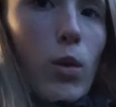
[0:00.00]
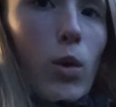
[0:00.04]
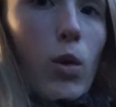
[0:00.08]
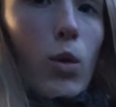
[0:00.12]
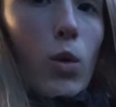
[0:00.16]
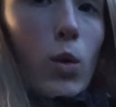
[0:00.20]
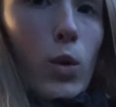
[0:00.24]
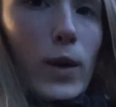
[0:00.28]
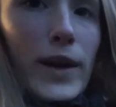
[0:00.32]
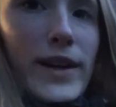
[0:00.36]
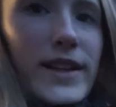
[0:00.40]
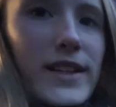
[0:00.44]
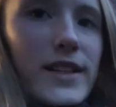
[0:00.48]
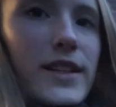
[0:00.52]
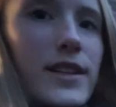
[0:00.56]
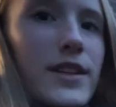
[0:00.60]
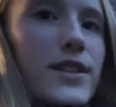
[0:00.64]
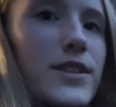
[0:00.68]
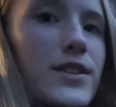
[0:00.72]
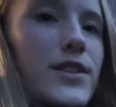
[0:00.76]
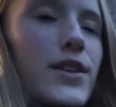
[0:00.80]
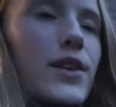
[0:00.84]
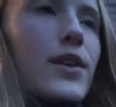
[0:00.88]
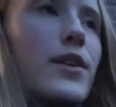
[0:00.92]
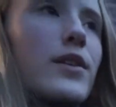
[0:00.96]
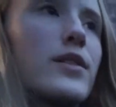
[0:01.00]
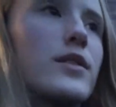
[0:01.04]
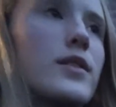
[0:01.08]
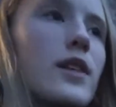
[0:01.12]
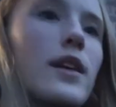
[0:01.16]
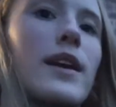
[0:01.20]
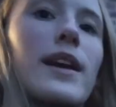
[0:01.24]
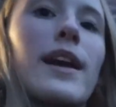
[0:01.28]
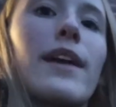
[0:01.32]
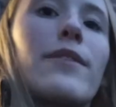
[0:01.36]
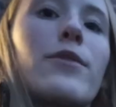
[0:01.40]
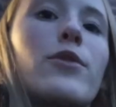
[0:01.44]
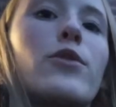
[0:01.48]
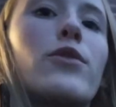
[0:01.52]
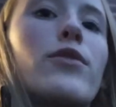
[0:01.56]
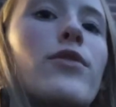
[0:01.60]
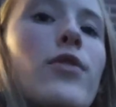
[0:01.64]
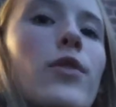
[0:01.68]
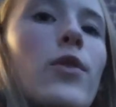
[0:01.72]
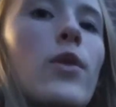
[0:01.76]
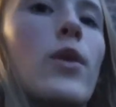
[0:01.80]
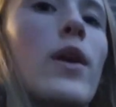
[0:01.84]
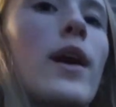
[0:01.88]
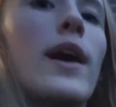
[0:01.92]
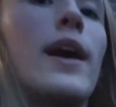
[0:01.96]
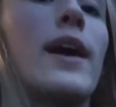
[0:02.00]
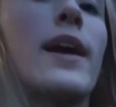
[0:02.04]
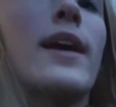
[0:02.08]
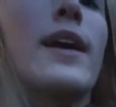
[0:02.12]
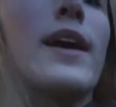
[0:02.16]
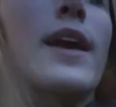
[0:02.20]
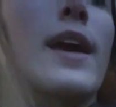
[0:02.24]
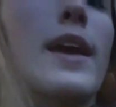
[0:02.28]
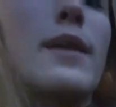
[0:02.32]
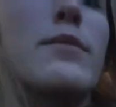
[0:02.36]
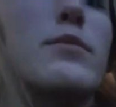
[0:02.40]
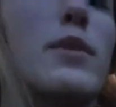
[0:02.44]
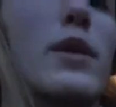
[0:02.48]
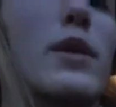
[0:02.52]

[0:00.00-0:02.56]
all in soon, so I'm going to have all four in